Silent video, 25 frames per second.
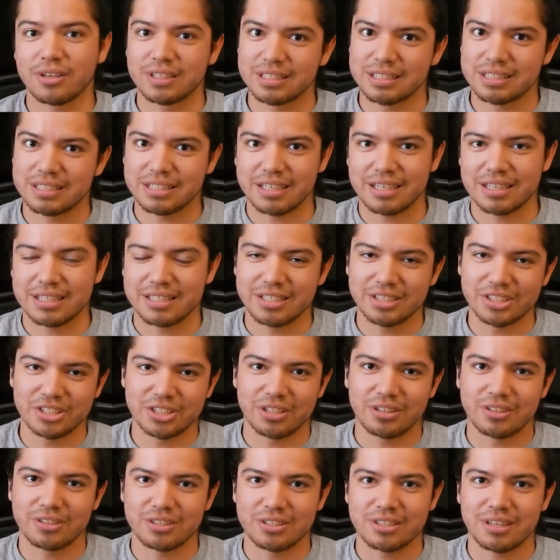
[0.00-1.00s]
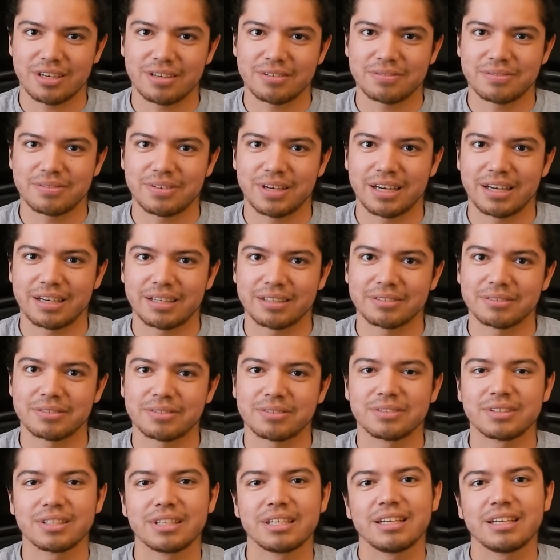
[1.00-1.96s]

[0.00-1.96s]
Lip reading: discuss each other's top five.